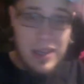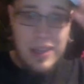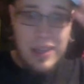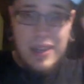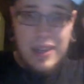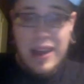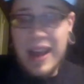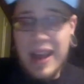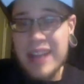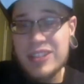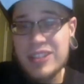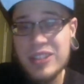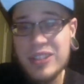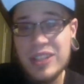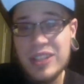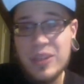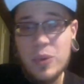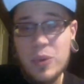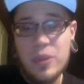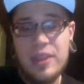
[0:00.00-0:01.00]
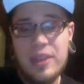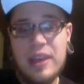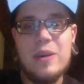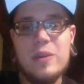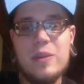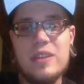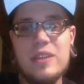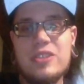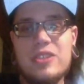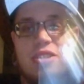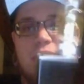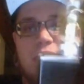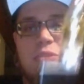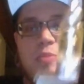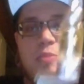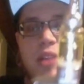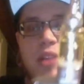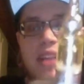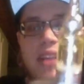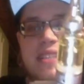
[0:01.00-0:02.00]
Actually, the cool thing, the juice
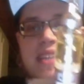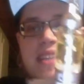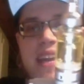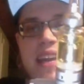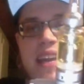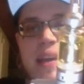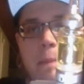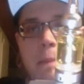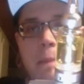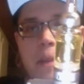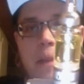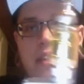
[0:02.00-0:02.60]
place that I get my